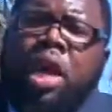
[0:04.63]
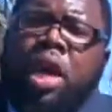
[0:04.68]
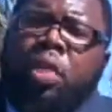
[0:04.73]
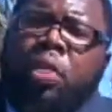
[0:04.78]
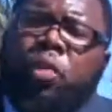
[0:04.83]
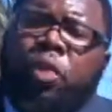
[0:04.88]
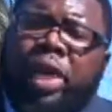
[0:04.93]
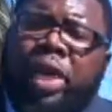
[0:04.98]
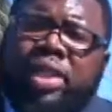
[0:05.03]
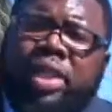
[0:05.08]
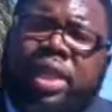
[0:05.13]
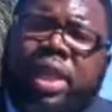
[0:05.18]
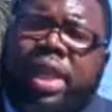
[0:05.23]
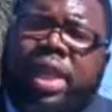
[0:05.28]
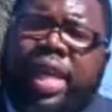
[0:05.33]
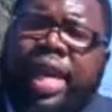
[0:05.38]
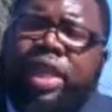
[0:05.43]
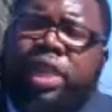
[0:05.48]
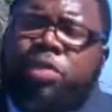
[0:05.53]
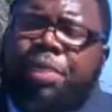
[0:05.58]

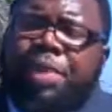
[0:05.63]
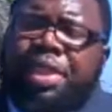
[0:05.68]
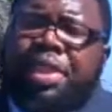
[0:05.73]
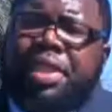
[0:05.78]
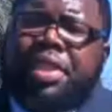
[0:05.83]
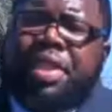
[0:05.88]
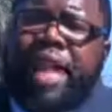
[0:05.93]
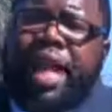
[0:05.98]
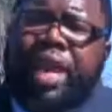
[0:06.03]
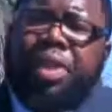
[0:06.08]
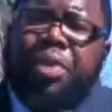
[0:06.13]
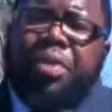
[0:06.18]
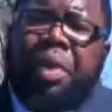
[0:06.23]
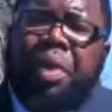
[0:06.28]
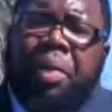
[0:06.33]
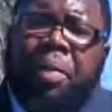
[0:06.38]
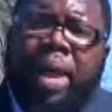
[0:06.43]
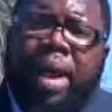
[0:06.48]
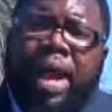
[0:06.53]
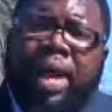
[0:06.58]
Recently, as we stand on the
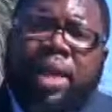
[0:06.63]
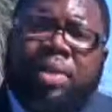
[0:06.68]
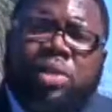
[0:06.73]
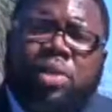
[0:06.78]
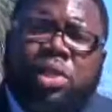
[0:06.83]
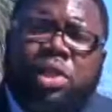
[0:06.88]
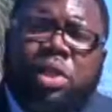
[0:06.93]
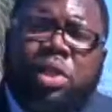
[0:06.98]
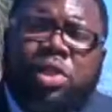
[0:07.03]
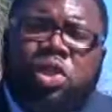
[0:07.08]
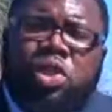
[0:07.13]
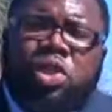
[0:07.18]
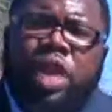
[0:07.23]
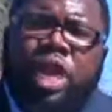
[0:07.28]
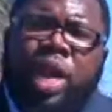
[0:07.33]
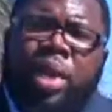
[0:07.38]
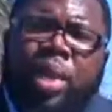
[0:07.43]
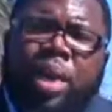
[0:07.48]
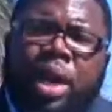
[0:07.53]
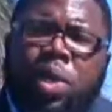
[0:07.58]
grounds and
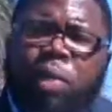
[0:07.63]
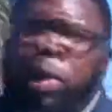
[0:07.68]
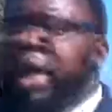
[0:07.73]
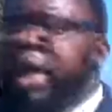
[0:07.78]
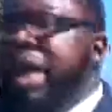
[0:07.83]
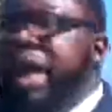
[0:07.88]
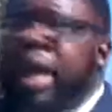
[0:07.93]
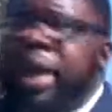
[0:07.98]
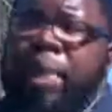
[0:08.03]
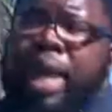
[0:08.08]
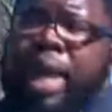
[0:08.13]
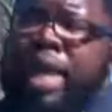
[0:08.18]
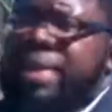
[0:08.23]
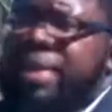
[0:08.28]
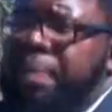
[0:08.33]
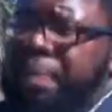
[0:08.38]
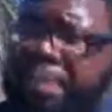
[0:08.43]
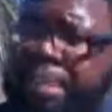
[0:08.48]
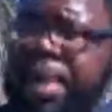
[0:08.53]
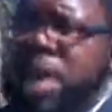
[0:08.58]
sharing, we're getting ready
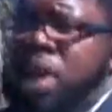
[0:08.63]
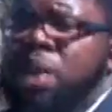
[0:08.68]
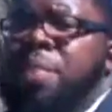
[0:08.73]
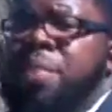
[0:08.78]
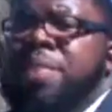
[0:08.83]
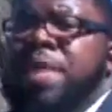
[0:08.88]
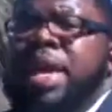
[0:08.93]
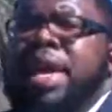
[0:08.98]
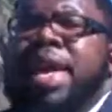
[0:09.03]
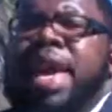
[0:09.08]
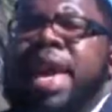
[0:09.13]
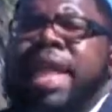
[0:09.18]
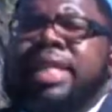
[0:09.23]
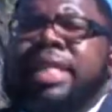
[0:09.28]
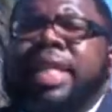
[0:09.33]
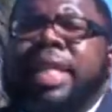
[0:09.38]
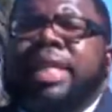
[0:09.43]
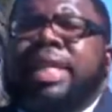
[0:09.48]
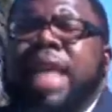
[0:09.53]
to build at St.